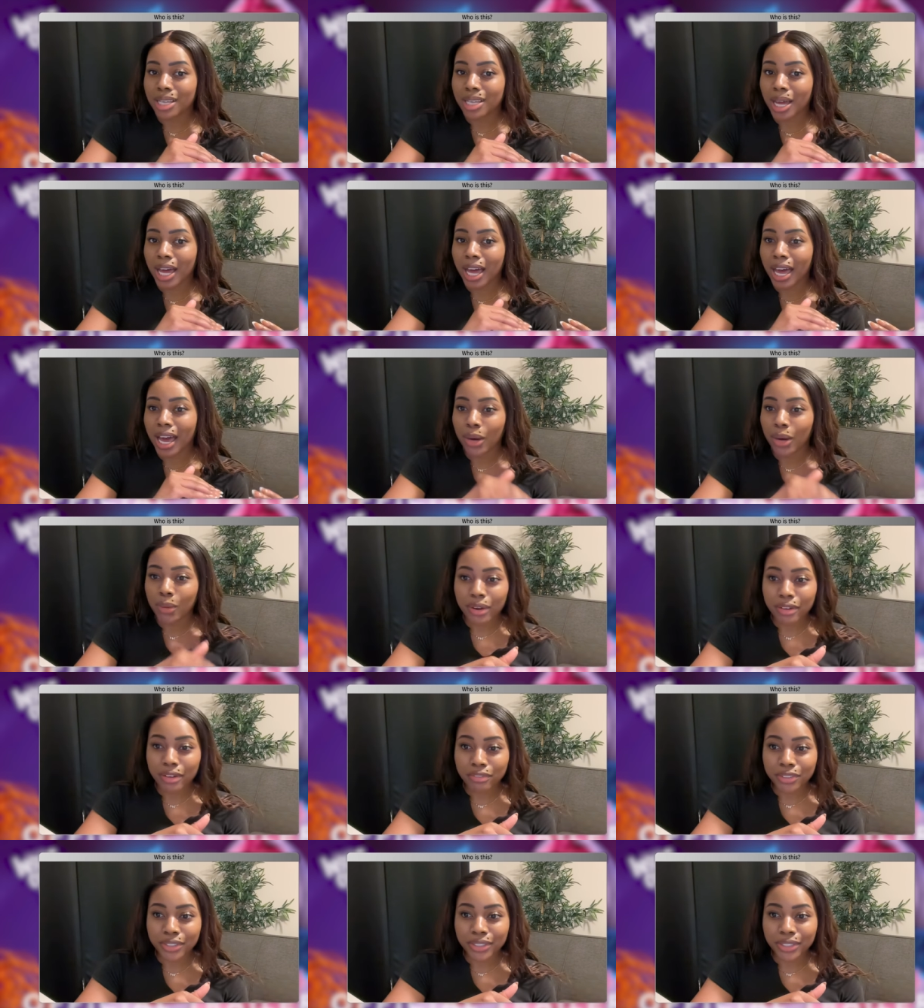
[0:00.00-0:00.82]

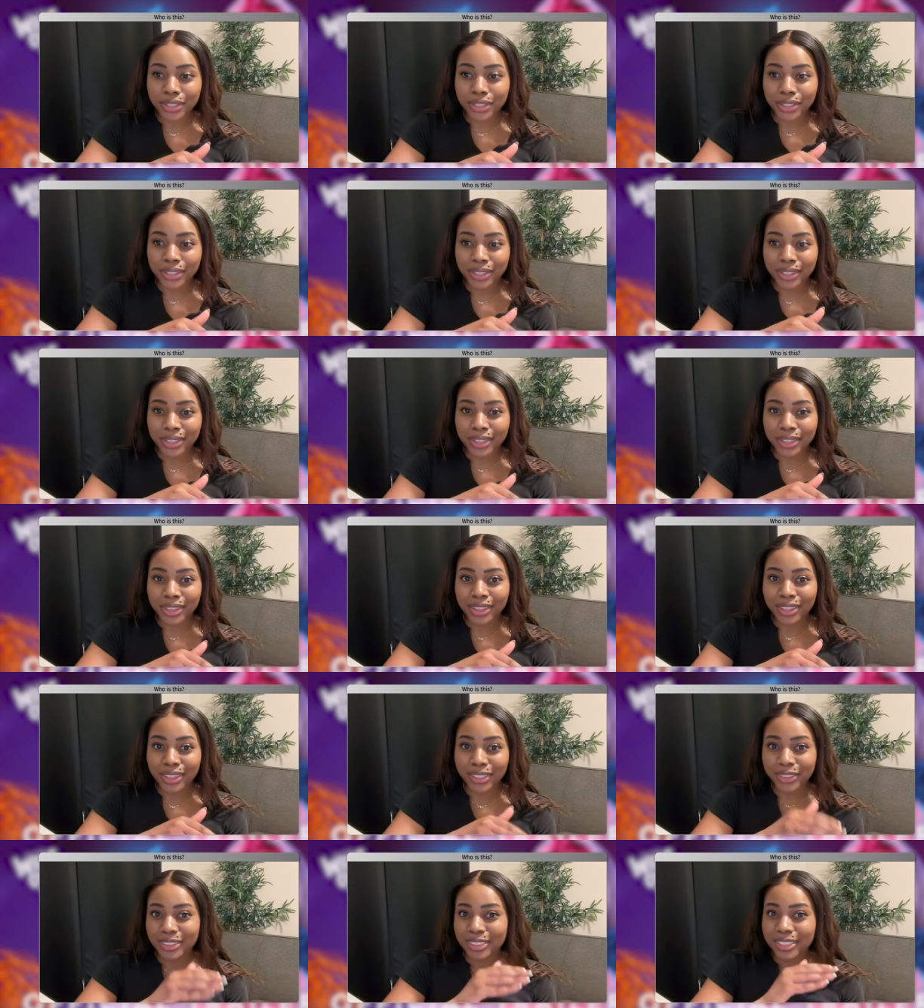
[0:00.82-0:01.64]
However,
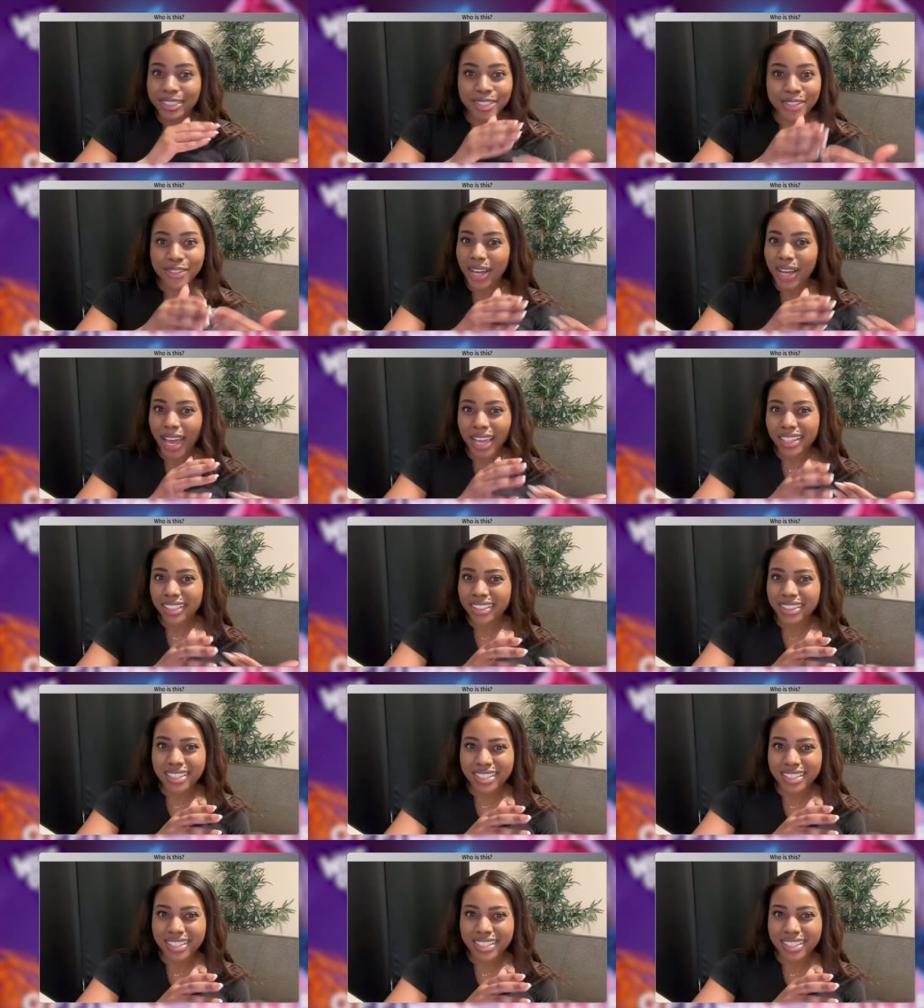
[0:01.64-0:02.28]
they're still kind of the